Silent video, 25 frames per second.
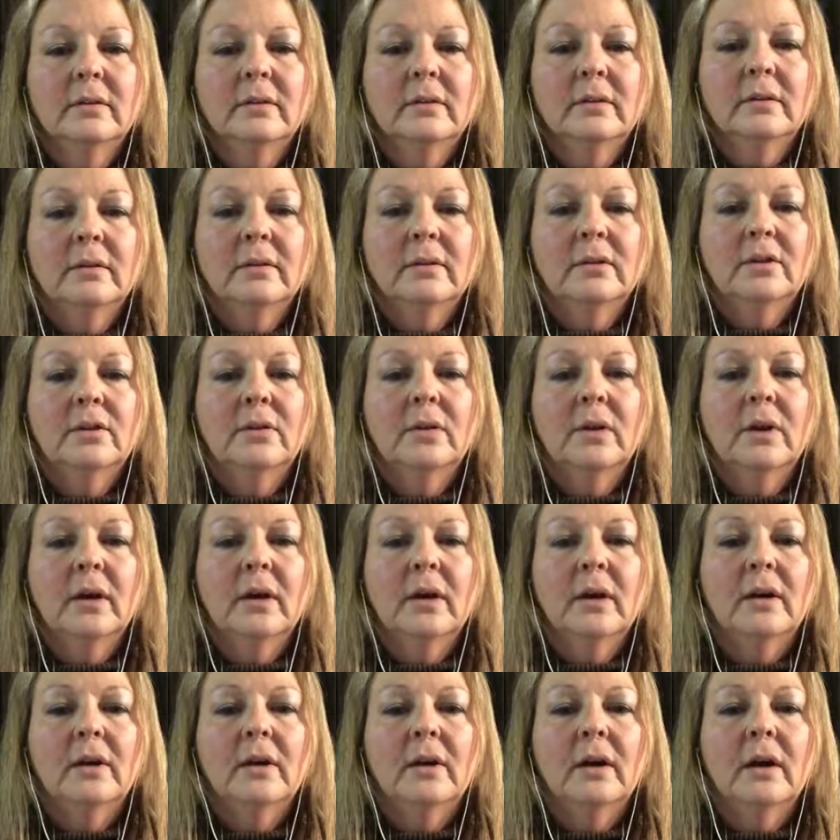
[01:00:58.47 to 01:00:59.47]
You are
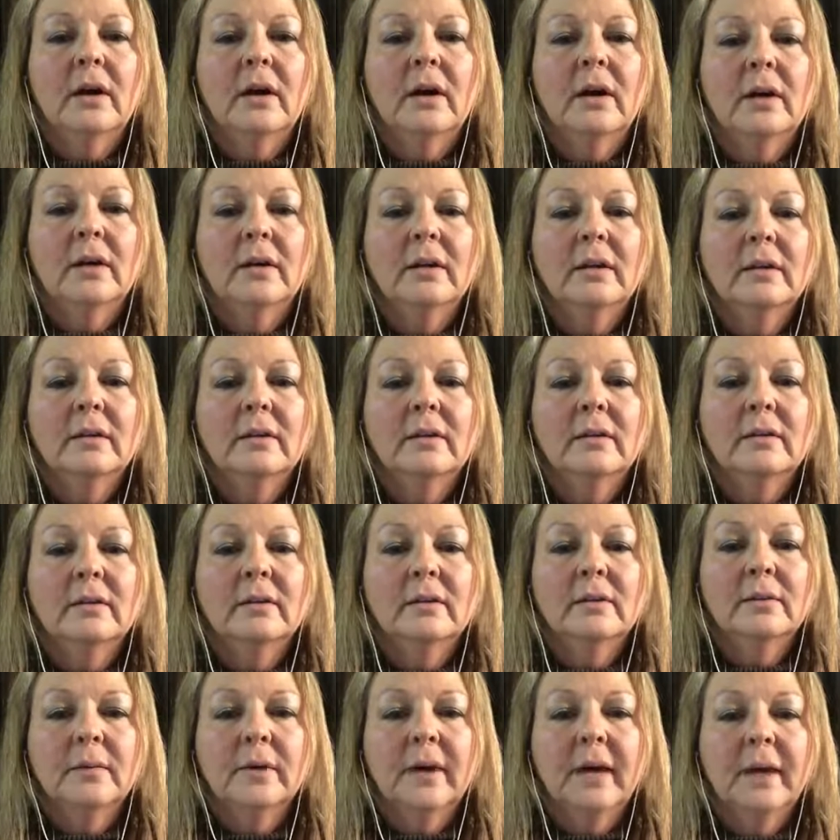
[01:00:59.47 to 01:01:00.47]
on the
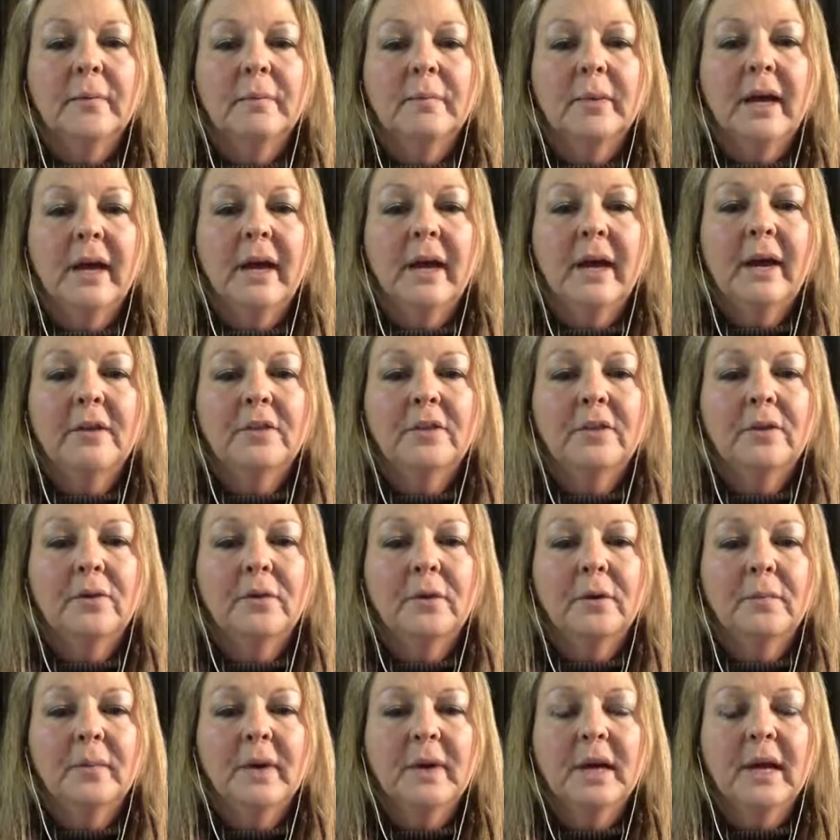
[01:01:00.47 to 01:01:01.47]
right path, your
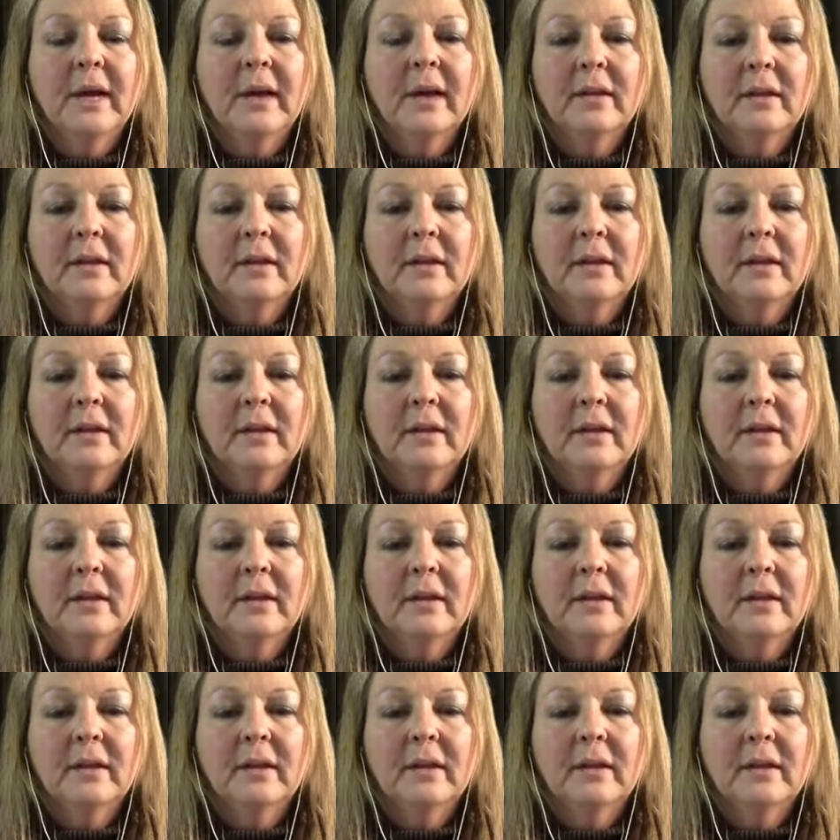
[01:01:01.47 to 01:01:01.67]
path.